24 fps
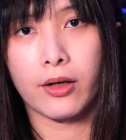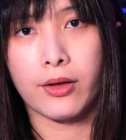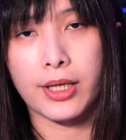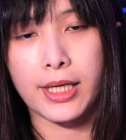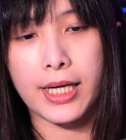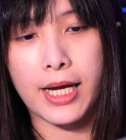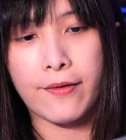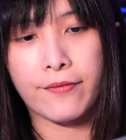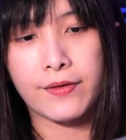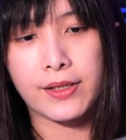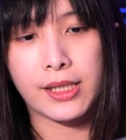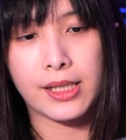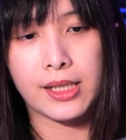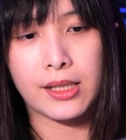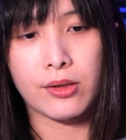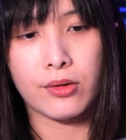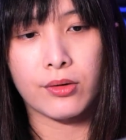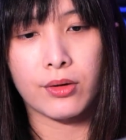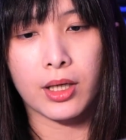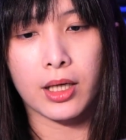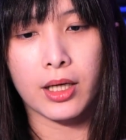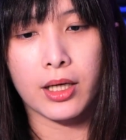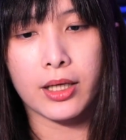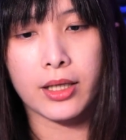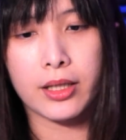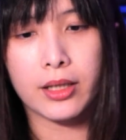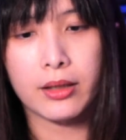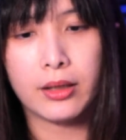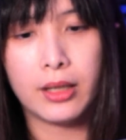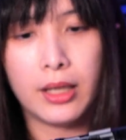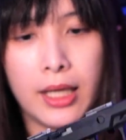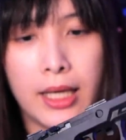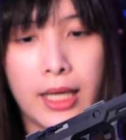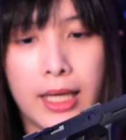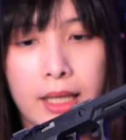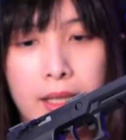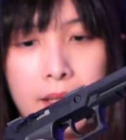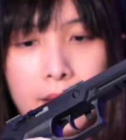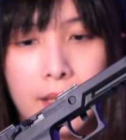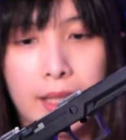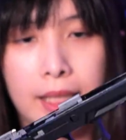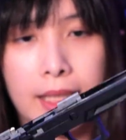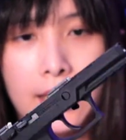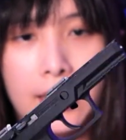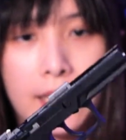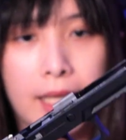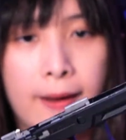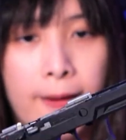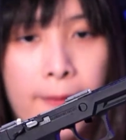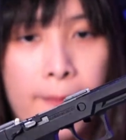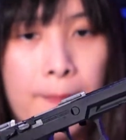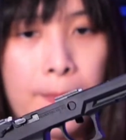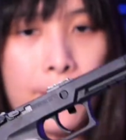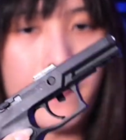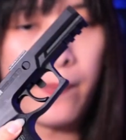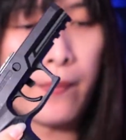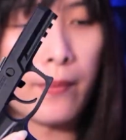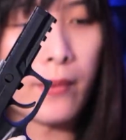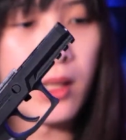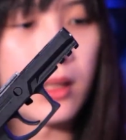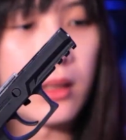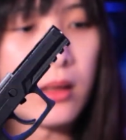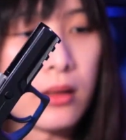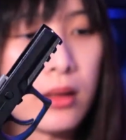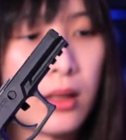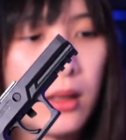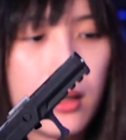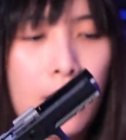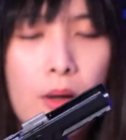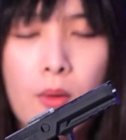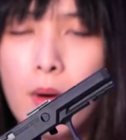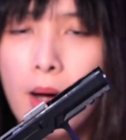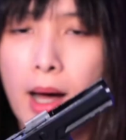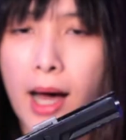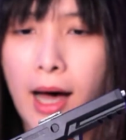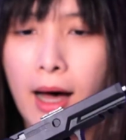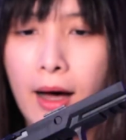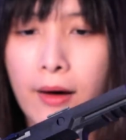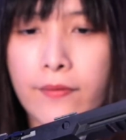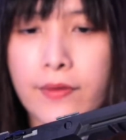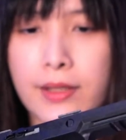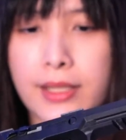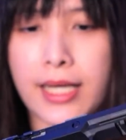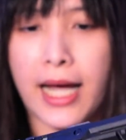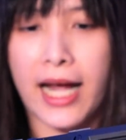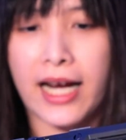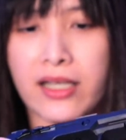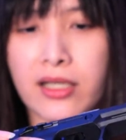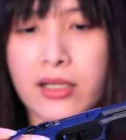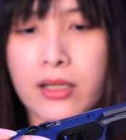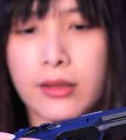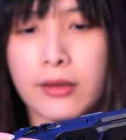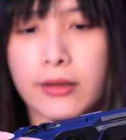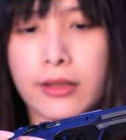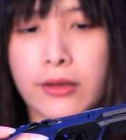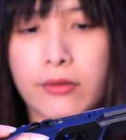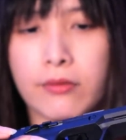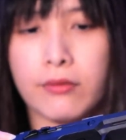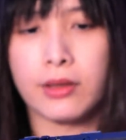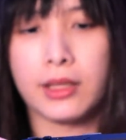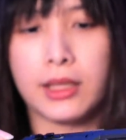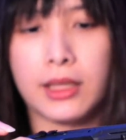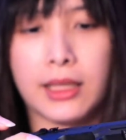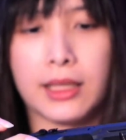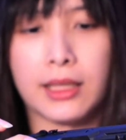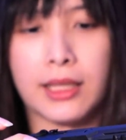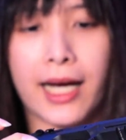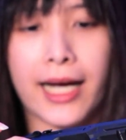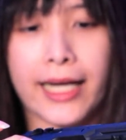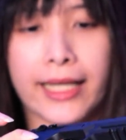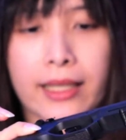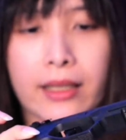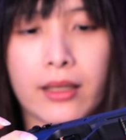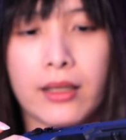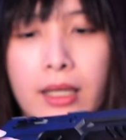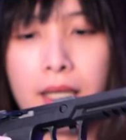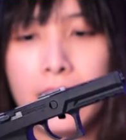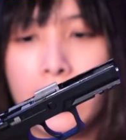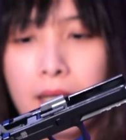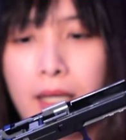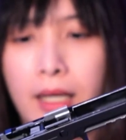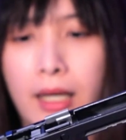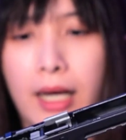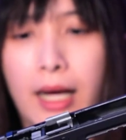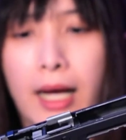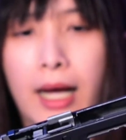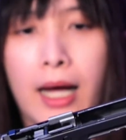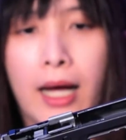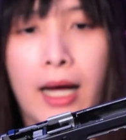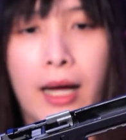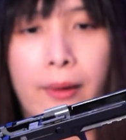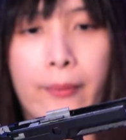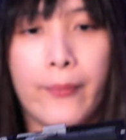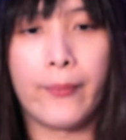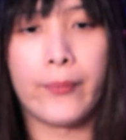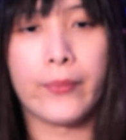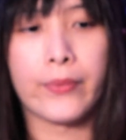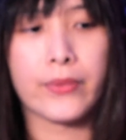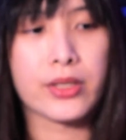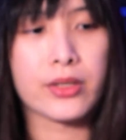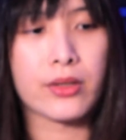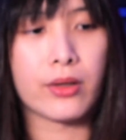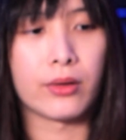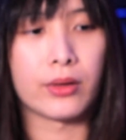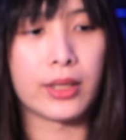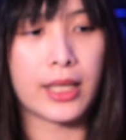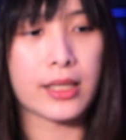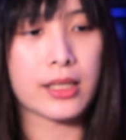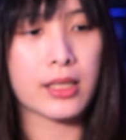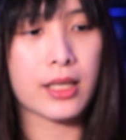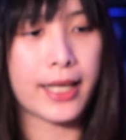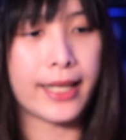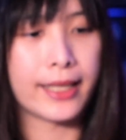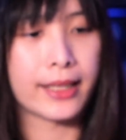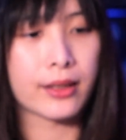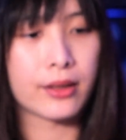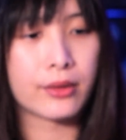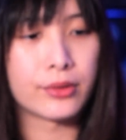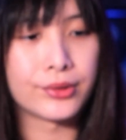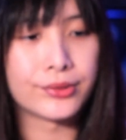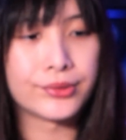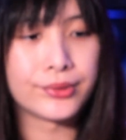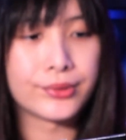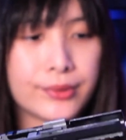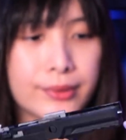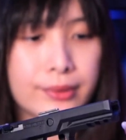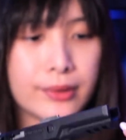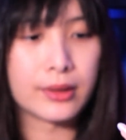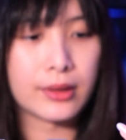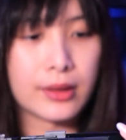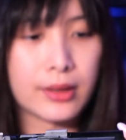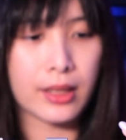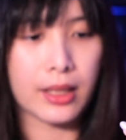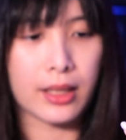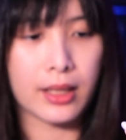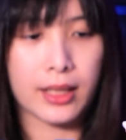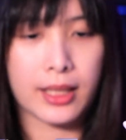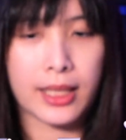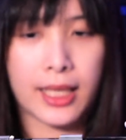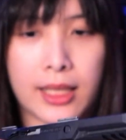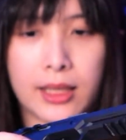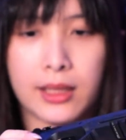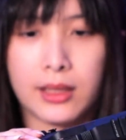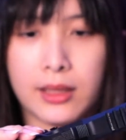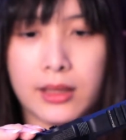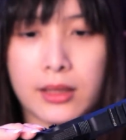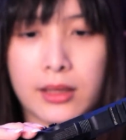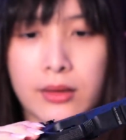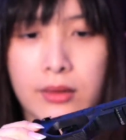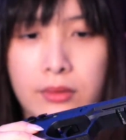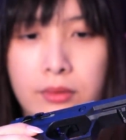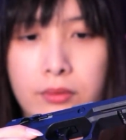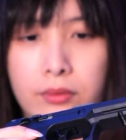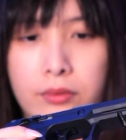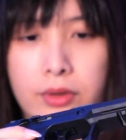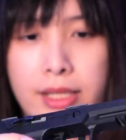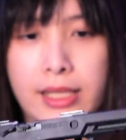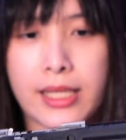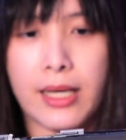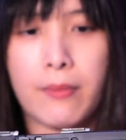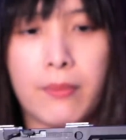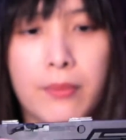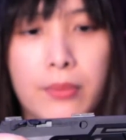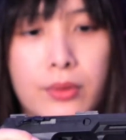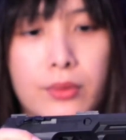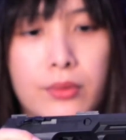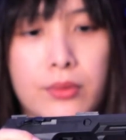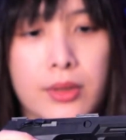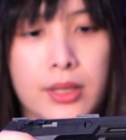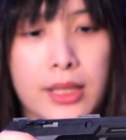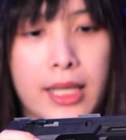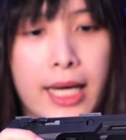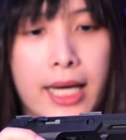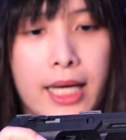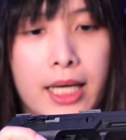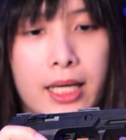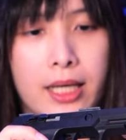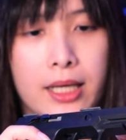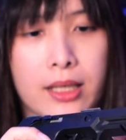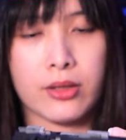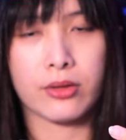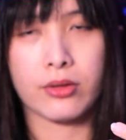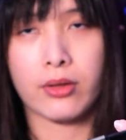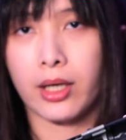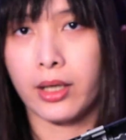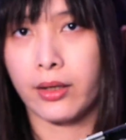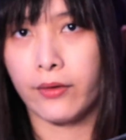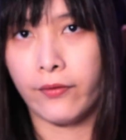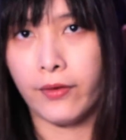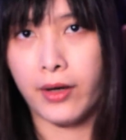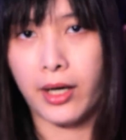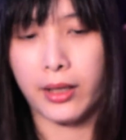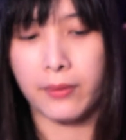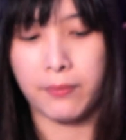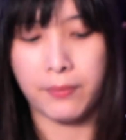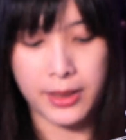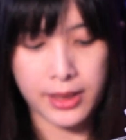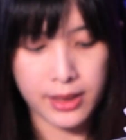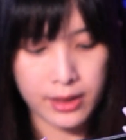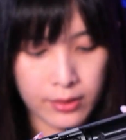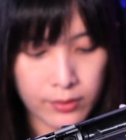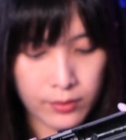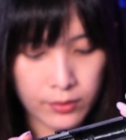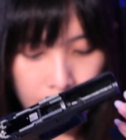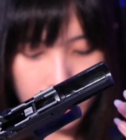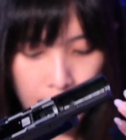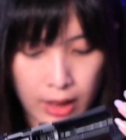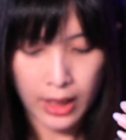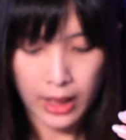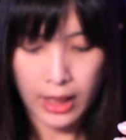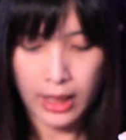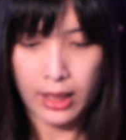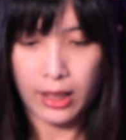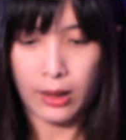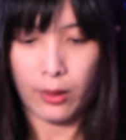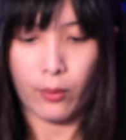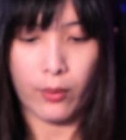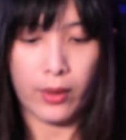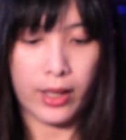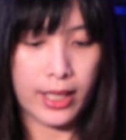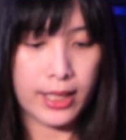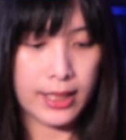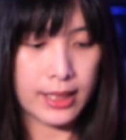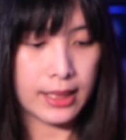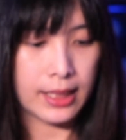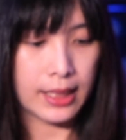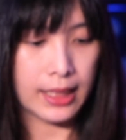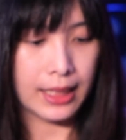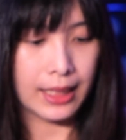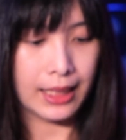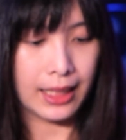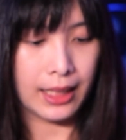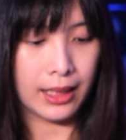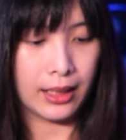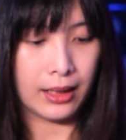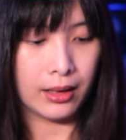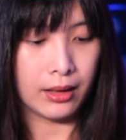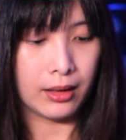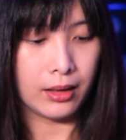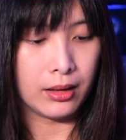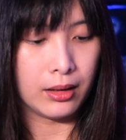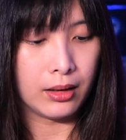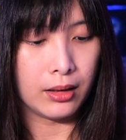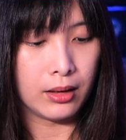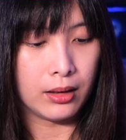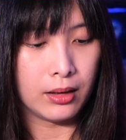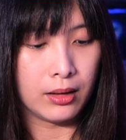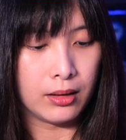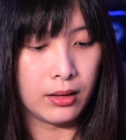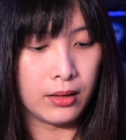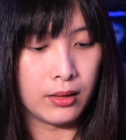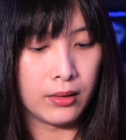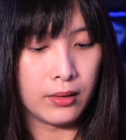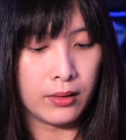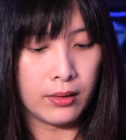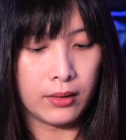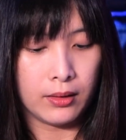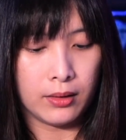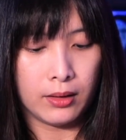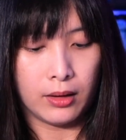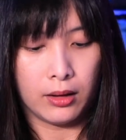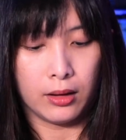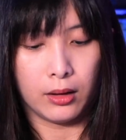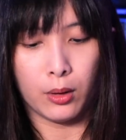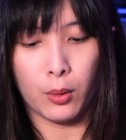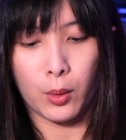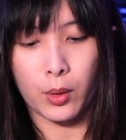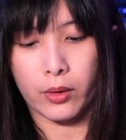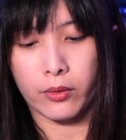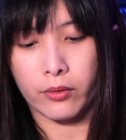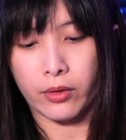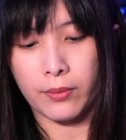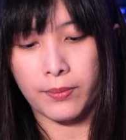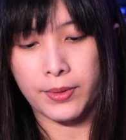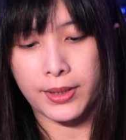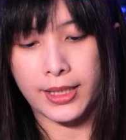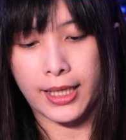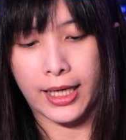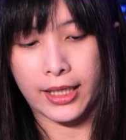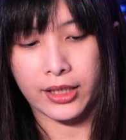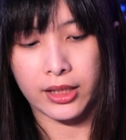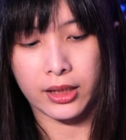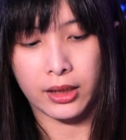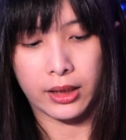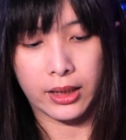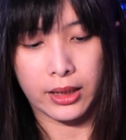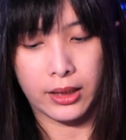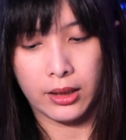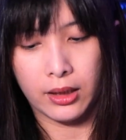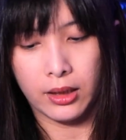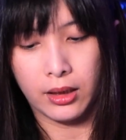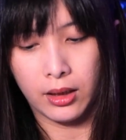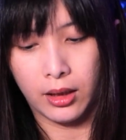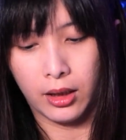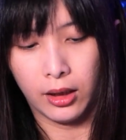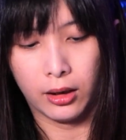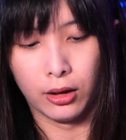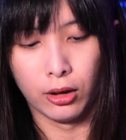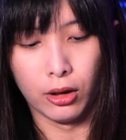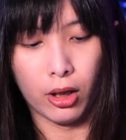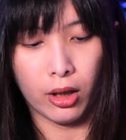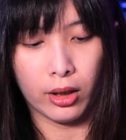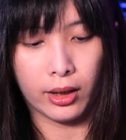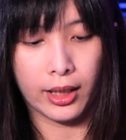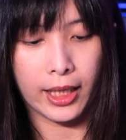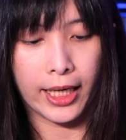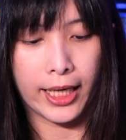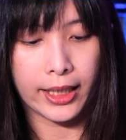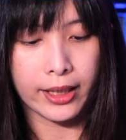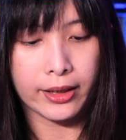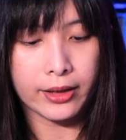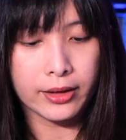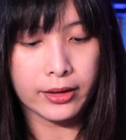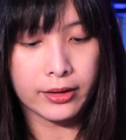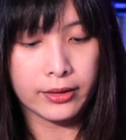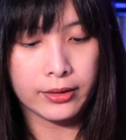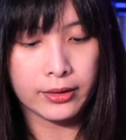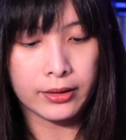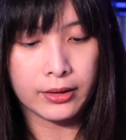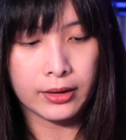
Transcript: The FCU here. The lower half is actually really light, so that's kind of cool. It kind of resembles a striker-fired pistol. whereas the lower grip is actually a lot lighter.